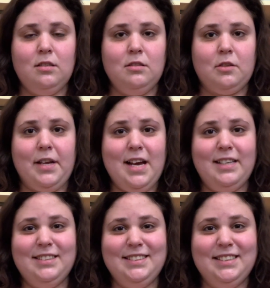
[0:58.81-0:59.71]
So yeah,
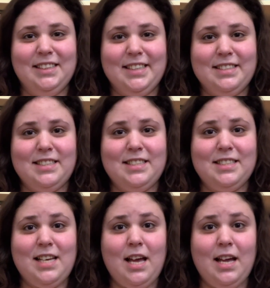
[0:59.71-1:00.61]

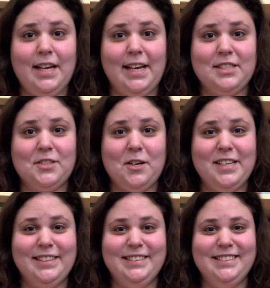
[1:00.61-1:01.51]
let's get started.